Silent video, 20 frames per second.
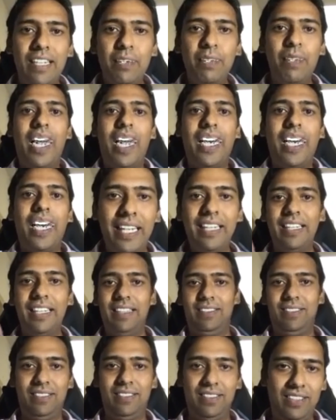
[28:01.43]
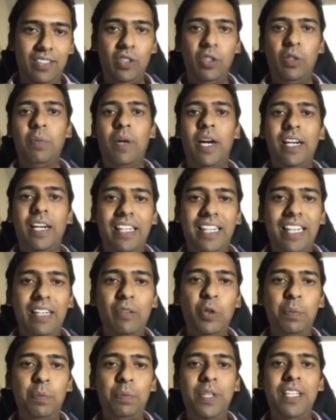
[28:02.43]
and then marketing it. You know,
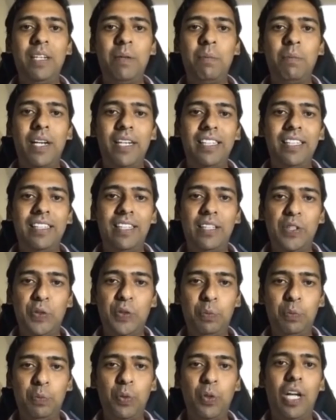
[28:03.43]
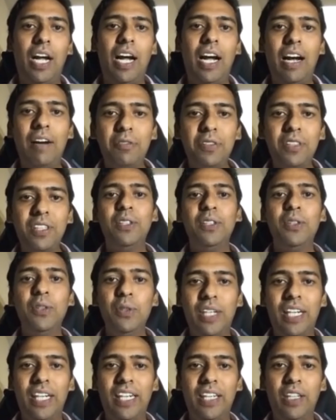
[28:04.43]
marketing would be the money that you would put after
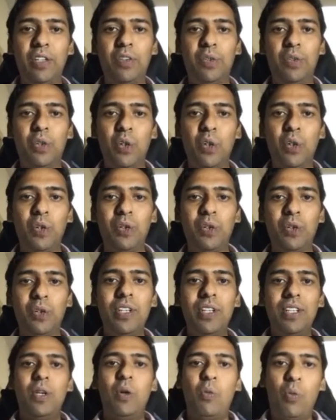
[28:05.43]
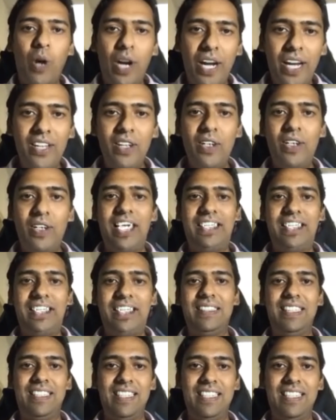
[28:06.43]
you kind of know why your
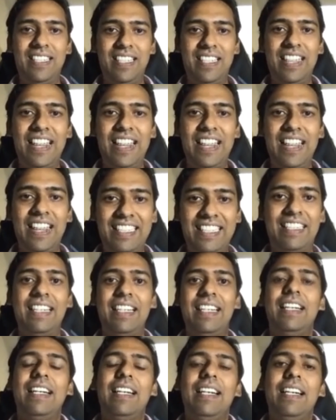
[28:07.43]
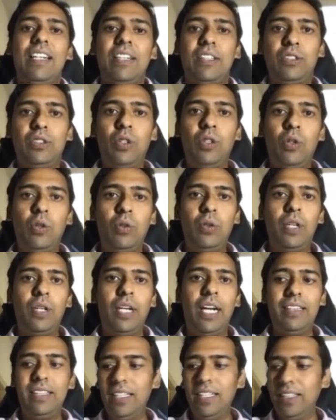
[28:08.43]
existence is.
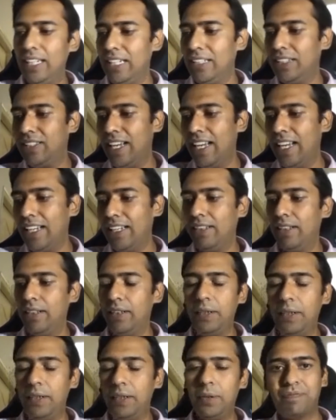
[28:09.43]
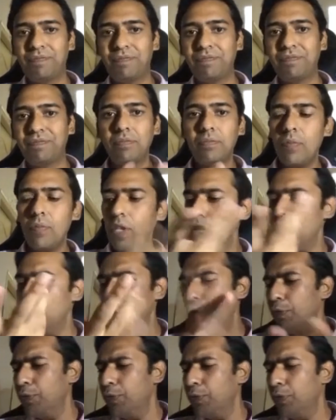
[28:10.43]
So I think that's like
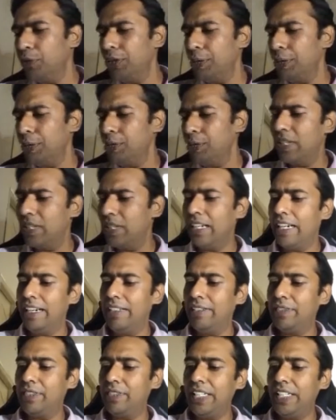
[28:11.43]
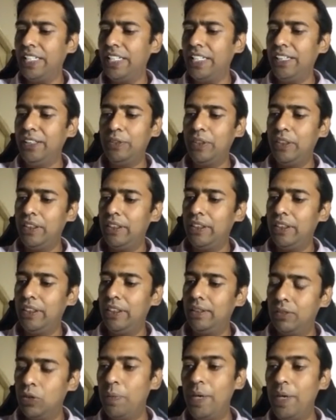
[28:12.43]
you know, a few tips that I have kind of,
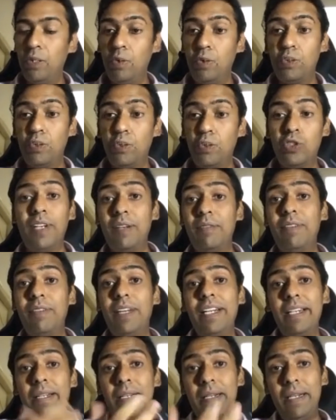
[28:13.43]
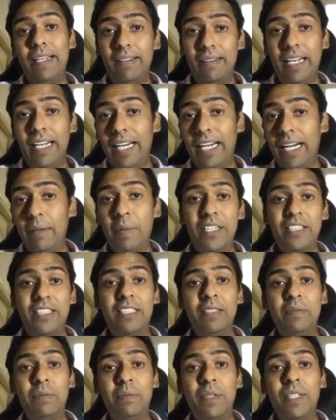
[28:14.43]
you know, made notes of. And very, like I
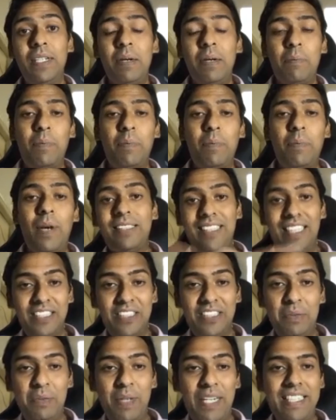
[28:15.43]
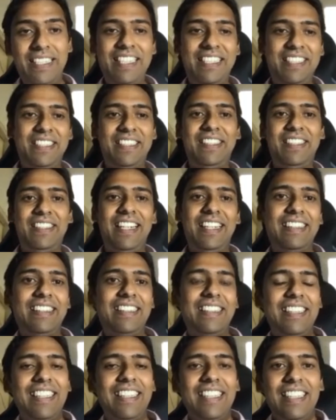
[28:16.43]
mentioned, mass customization
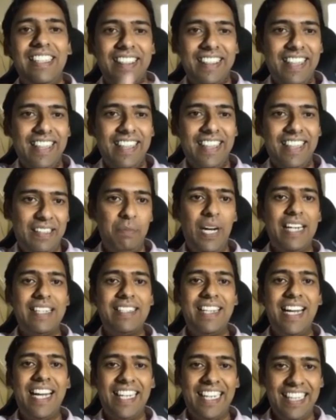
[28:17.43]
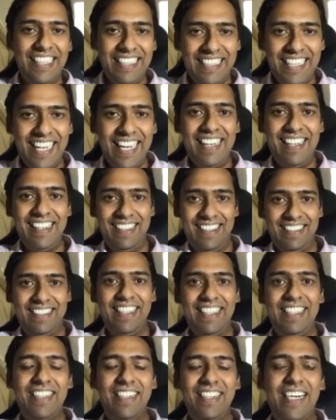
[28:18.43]
that brands like Intel
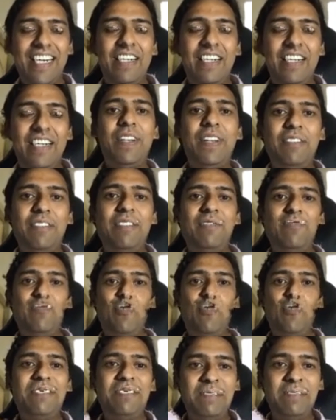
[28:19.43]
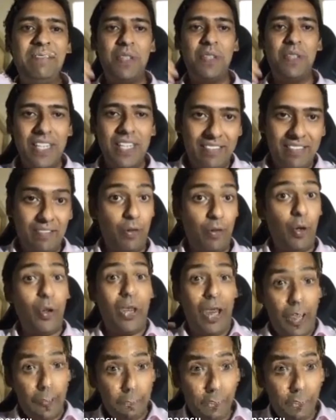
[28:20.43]
did, right? Where they launched
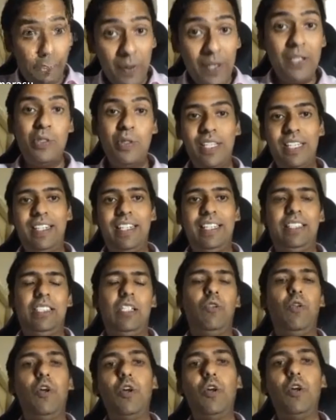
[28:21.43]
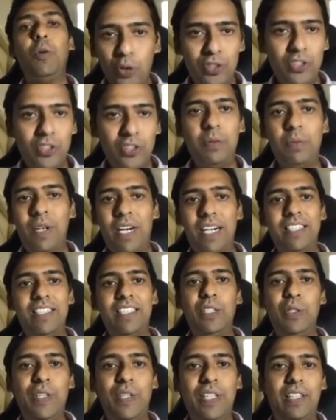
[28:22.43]
what Apple is doing right now, what most of the brands
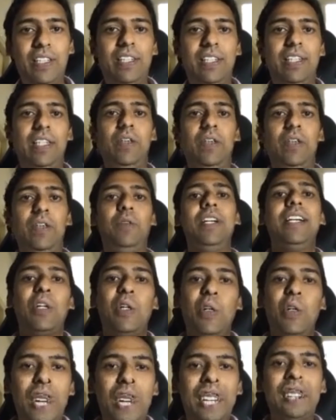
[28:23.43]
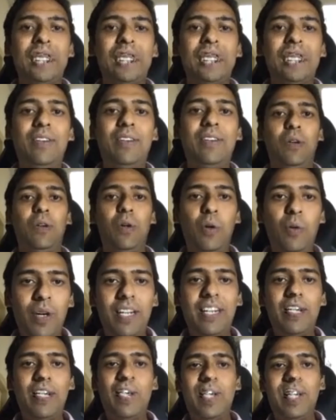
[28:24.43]
are doing right now. Going
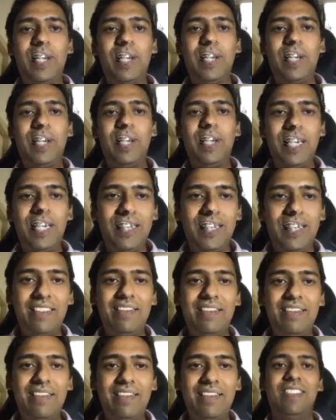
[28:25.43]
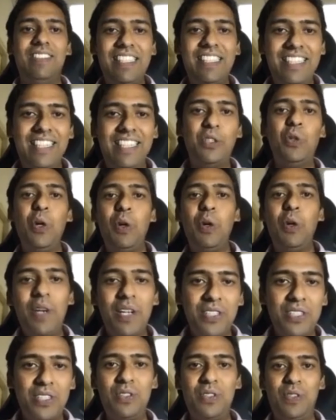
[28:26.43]
over and over, releasing newer
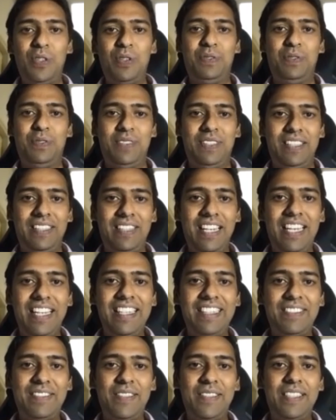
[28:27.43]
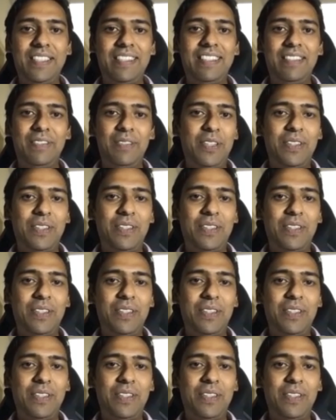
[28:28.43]
versions of things with